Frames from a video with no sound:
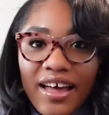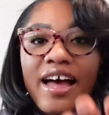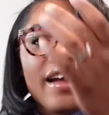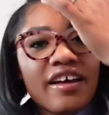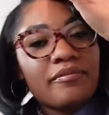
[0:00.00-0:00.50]

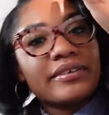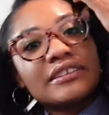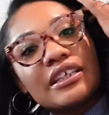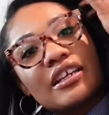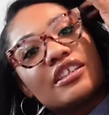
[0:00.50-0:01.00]
I have been
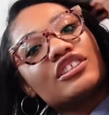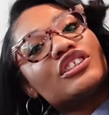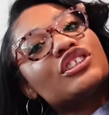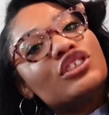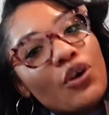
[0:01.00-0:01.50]
seeing
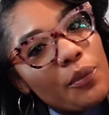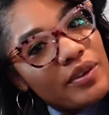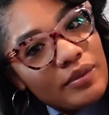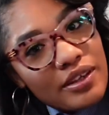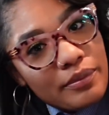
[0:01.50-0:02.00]
so
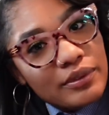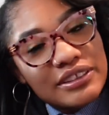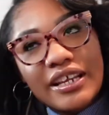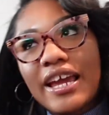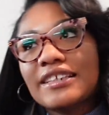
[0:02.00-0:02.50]
many people
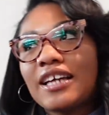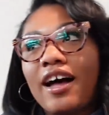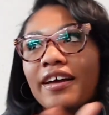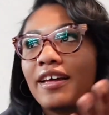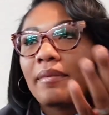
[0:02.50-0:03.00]
today
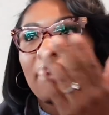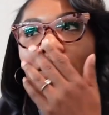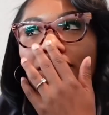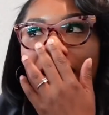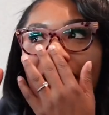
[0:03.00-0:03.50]
talking
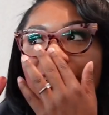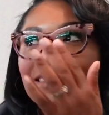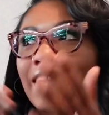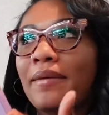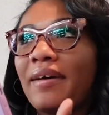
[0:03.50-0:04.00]
about flying
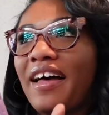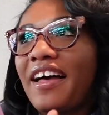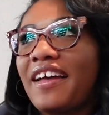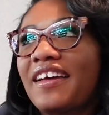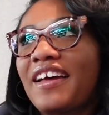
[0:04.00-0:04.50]

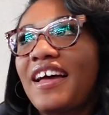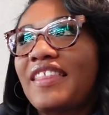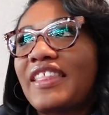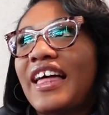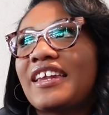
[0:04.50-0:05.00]
standby
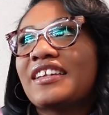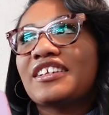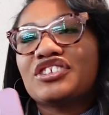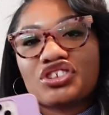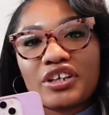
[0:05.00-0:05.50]
that it
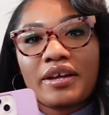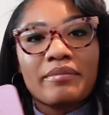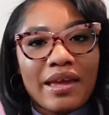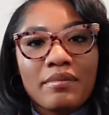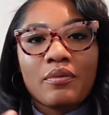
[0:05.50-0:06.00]
legit
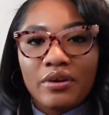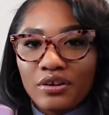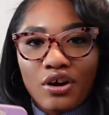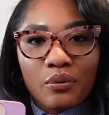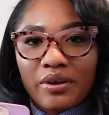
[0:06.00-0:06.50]
made me want
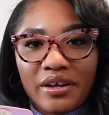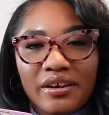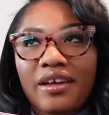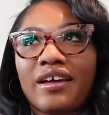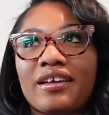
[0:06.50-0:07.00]
to go in
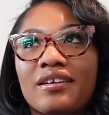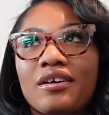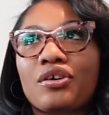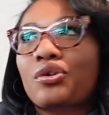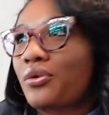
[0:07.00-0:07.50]

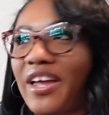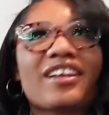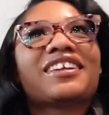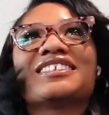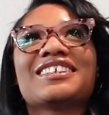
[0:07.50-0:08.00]
and create
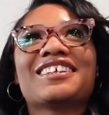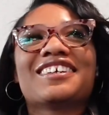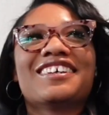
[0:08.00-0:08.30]
a listing.